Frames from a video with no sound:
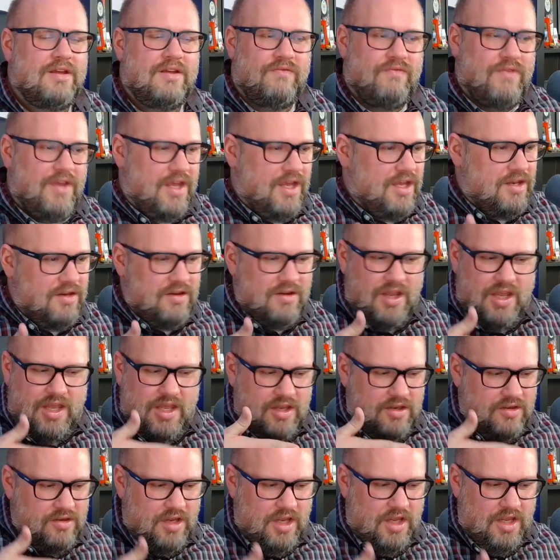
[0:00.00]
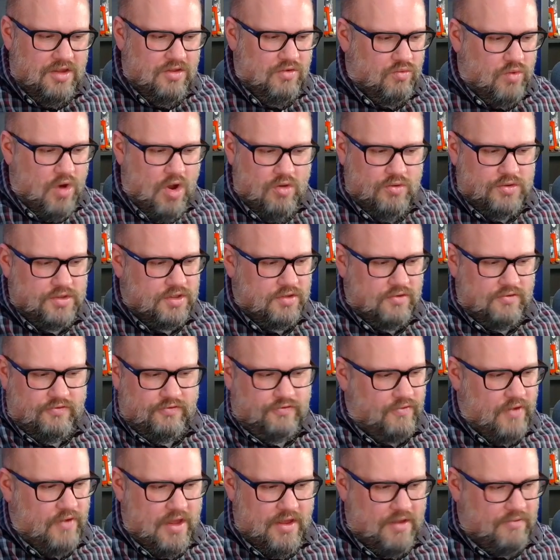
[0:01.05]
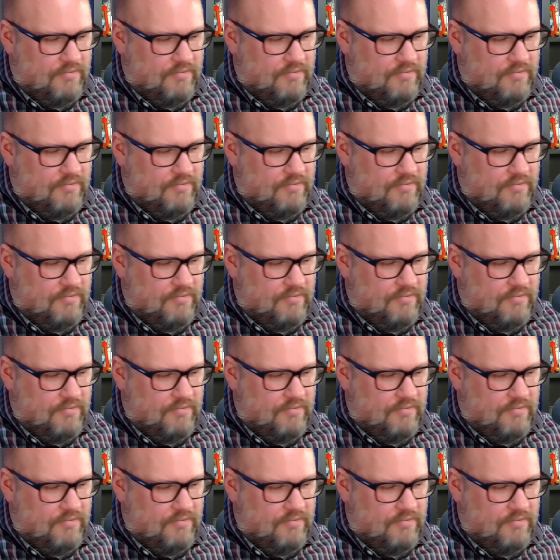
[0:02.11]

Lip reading: in rows of